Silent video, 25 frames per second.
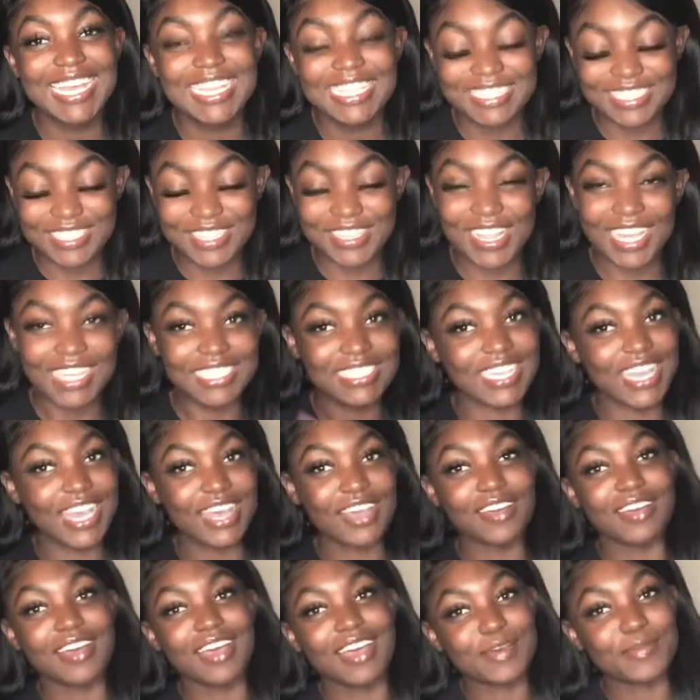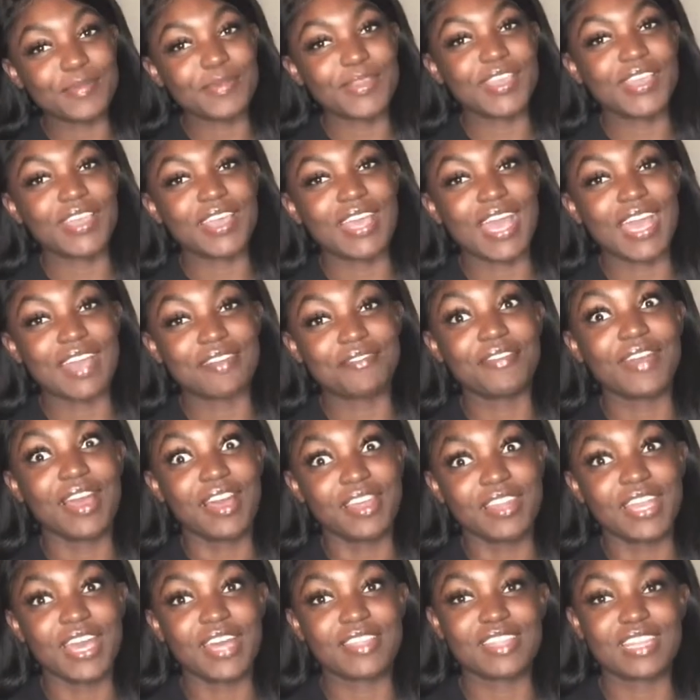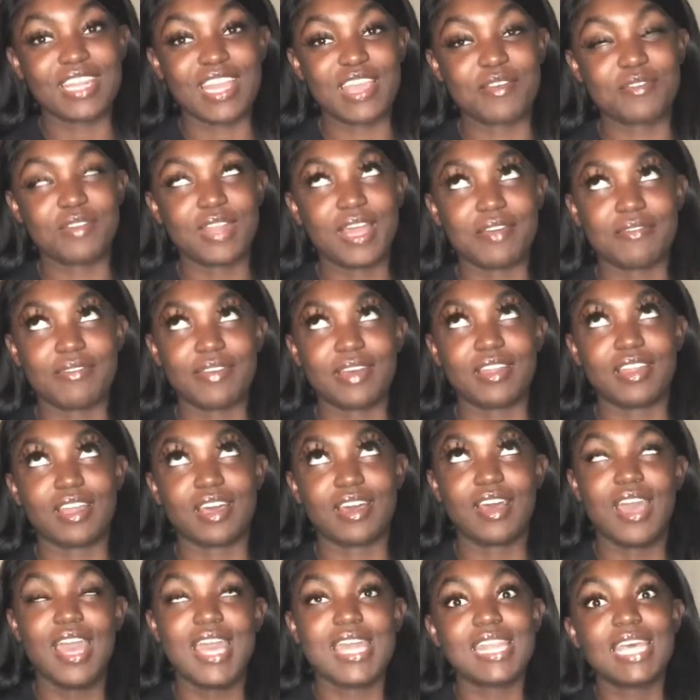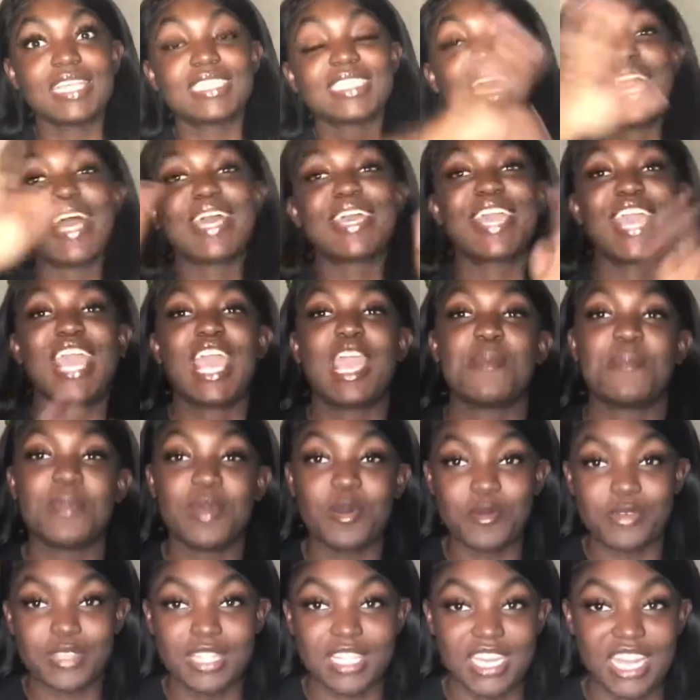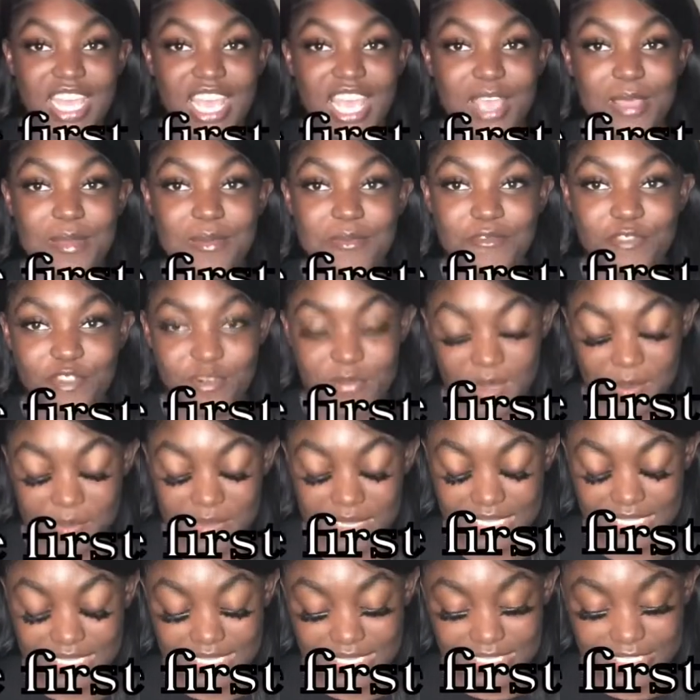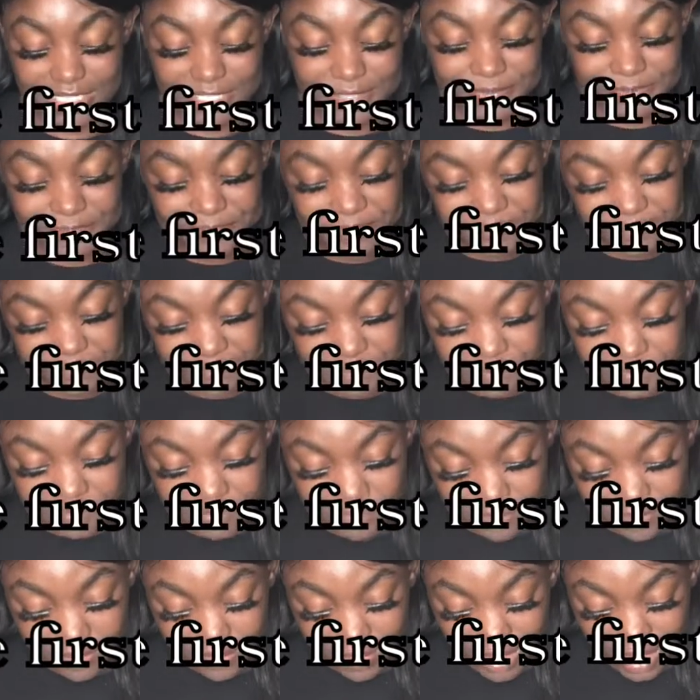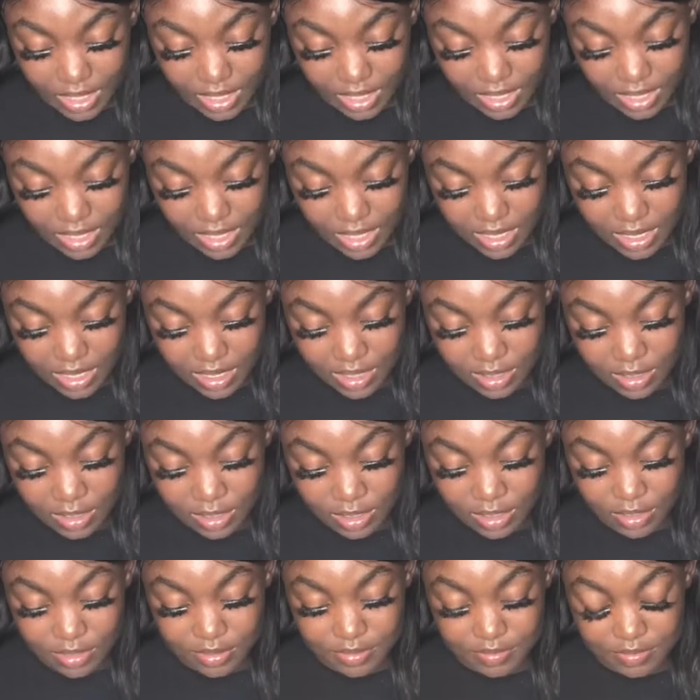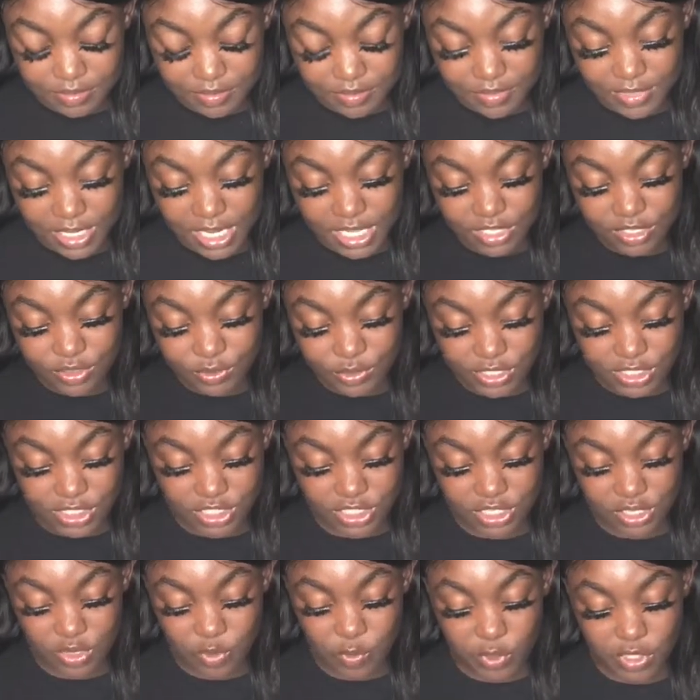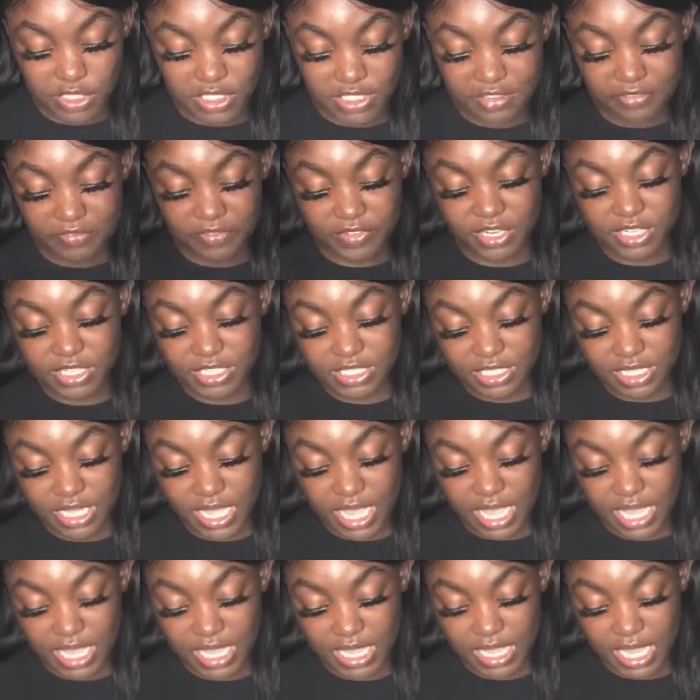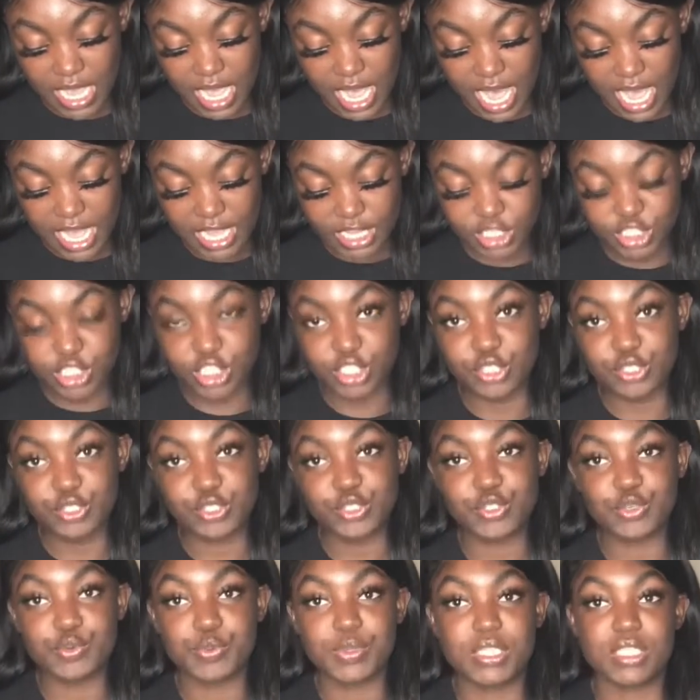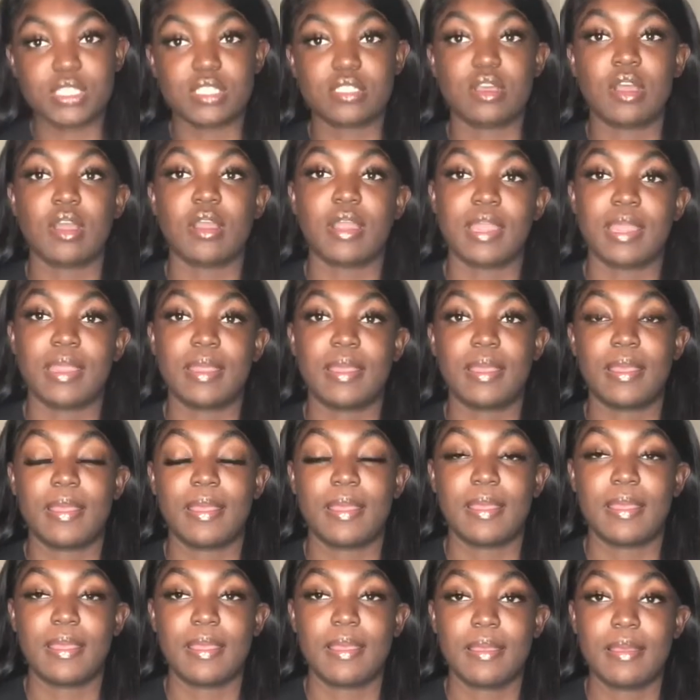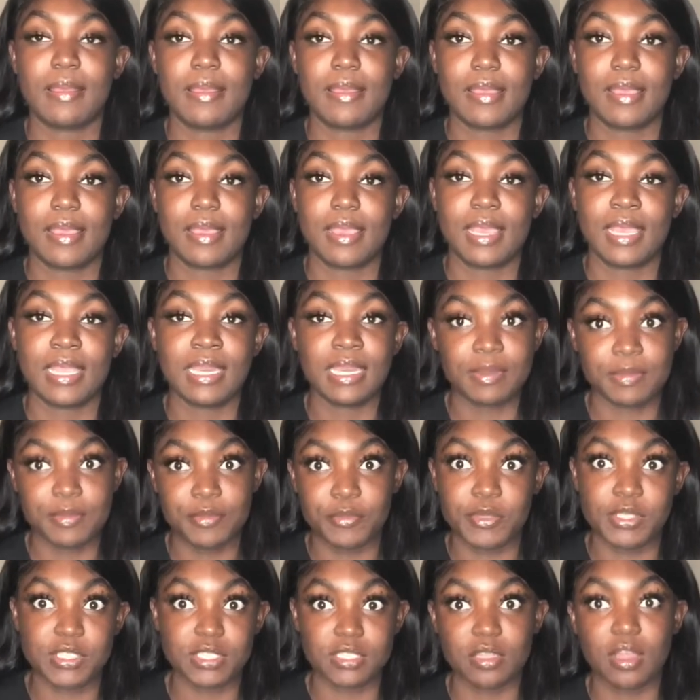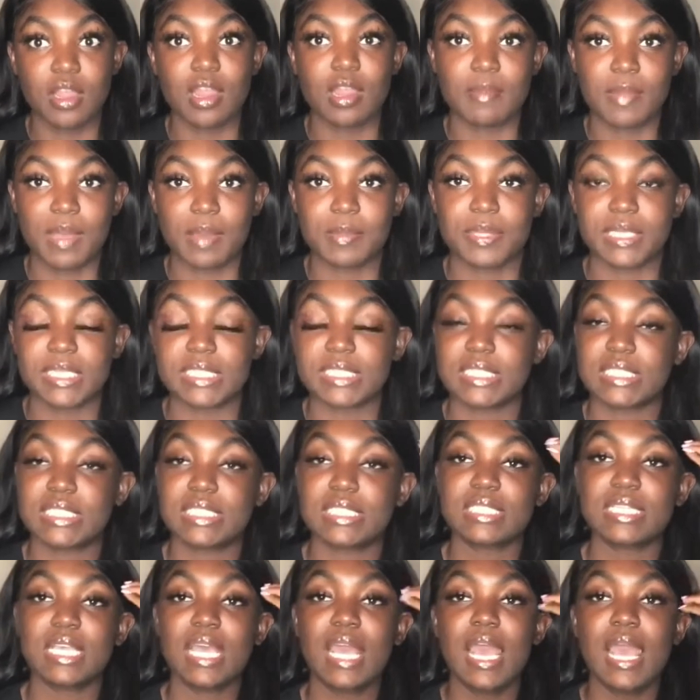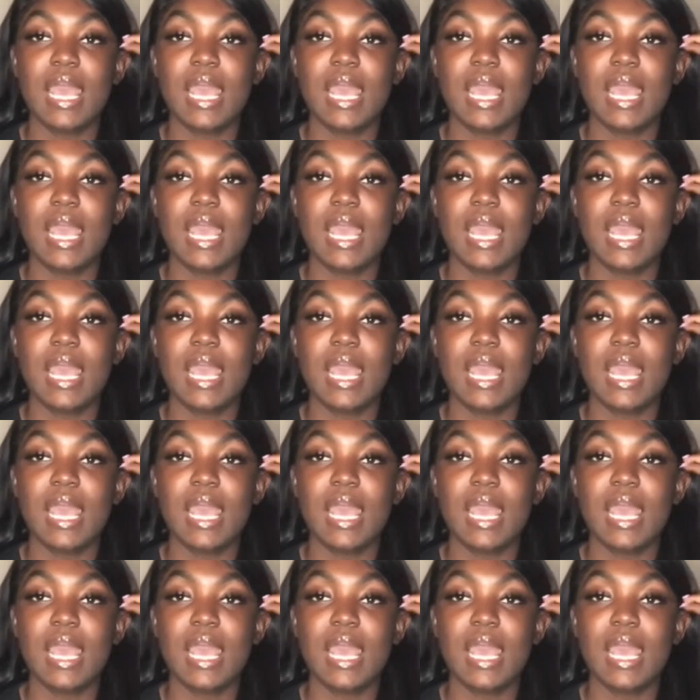So that's how I became, I found out the name. Well, not found out. That's how I came up with the name for my business. Um, next question: what's the first thing I should do when starting any when starting my business?